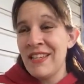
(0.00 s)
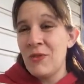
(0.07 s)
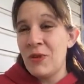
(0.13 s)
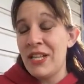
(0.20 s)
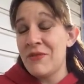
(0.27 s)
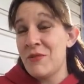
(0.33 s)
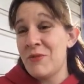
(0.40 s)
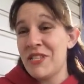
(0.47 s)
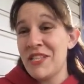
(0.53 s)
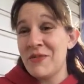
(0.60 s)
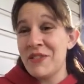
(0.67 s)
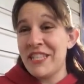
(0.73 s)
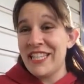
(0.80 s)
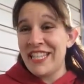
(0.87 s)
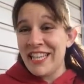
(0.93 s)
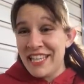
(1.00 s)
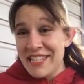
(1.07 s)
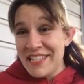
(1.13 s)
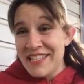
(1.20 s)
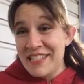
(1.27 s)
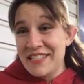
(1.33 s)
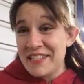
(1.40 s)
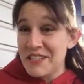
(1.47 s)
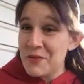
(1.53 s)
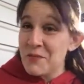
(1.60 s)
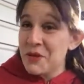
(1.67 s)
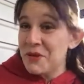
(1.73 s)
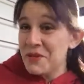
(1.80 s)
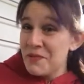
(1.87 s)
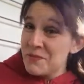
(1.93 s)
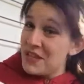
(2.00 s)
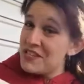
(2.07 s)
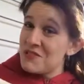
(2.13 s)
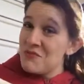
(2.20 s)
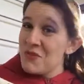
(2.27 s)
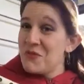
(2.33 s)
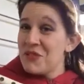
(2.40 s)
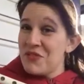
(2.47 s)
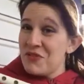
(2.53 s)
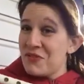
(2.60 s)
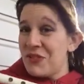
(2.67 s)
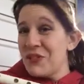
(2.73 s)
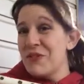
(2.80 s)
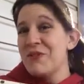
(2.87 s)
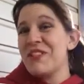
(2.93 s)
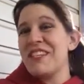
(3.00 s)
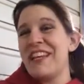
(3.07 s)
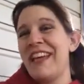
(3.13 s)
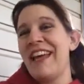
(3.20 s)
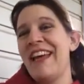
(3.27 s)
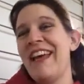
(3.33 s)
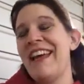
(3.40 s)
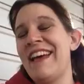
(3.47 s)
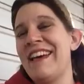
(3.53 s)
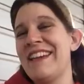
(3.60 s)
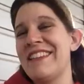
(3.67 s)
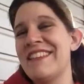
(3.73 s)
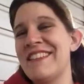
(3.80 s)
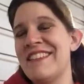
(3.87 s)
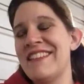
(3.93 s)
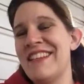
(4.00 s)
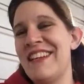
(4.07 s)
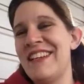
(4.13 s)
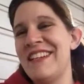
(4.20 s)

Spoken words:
While I was busy with the kids, he disappeared in the basement with the flute, and